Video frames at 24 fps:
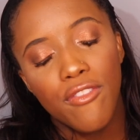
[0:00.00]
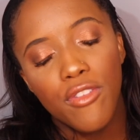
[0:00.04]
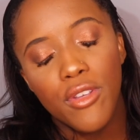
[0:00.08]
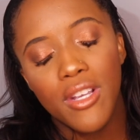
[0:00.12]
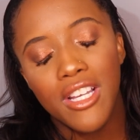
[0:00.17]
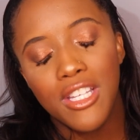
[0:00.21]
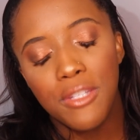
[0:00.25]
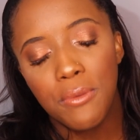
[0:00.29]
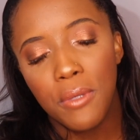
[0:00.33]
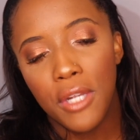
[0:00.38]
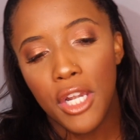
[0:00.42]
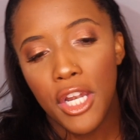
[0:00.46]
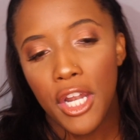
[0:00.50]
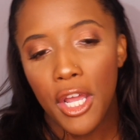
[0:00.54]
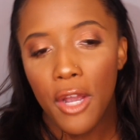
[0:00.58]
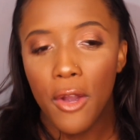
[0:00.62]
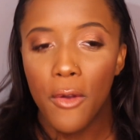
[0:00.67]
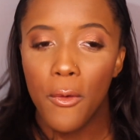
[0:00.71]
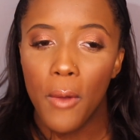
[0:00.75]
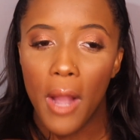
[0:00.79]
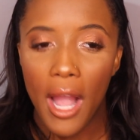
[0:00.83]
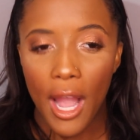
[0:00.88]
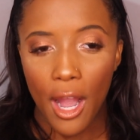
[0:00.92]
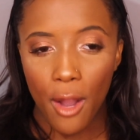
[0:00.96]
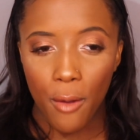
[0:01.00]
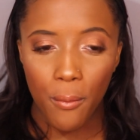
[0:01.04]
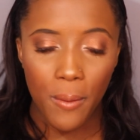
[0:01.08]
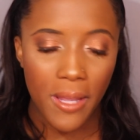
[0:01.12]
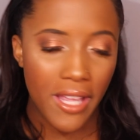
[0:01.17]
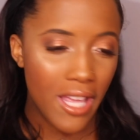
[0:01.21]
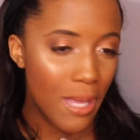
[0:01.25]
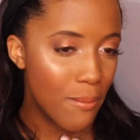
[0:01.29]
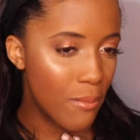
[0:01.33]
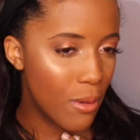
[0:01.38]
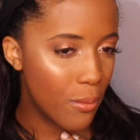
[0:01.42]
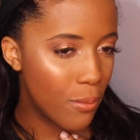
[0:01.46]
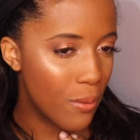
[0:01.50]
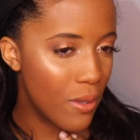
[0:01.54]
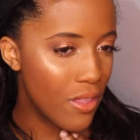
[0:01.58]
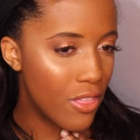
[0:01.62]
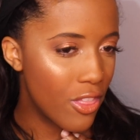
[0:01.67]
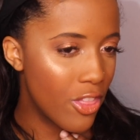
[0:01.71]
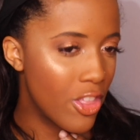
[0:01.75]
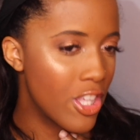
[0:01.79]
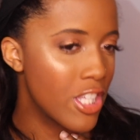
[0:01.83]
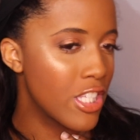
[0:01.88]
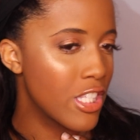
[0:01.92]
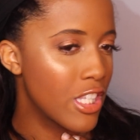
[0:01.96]
If you you guys want to know how we came up
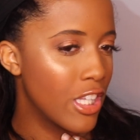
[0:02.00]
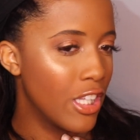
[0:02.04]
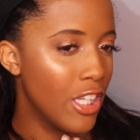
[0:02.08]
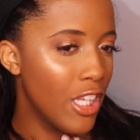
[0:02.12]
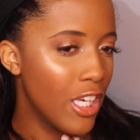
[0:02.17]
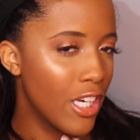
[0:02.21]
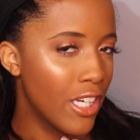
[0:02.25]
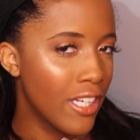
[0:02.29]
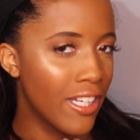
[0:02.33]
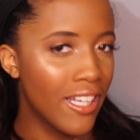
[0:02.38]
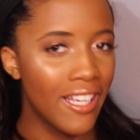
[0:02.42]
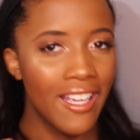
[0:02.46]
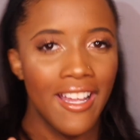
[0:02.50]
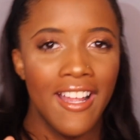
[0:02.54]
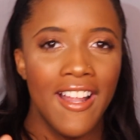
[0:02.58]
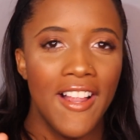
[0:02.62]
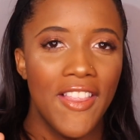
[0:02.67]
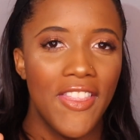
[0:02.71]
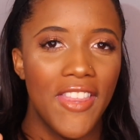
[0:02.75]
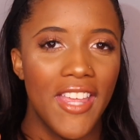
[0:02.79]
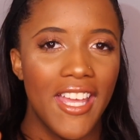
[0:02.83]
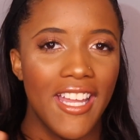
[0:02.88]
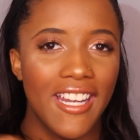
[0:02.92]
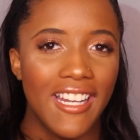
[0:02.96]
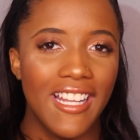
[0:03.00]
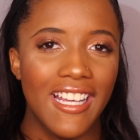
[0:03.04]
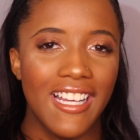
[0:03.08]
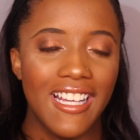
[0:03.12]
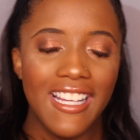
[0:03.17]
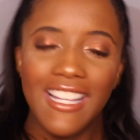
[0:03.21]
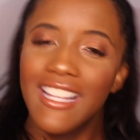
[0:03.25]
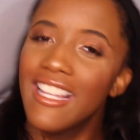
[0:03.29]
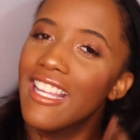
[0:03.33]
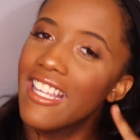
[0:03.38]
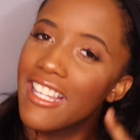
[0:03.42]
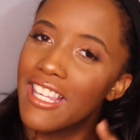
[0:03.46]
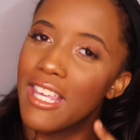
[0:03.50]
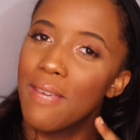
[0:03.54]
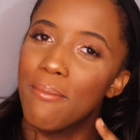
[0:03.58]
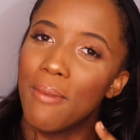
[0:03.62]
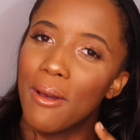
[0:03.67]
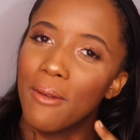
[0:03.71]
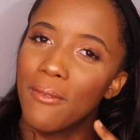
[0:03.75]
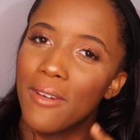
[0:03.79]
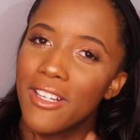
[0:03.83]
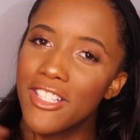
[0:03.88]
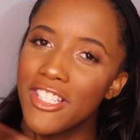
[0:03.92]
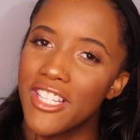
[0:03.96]
with this look, then
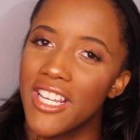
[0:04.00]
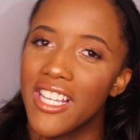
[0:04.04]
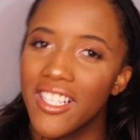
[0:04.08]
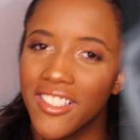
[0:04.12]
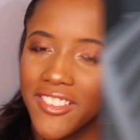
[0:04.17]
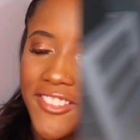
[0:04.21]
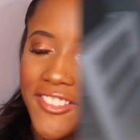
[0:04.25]
keep on watching.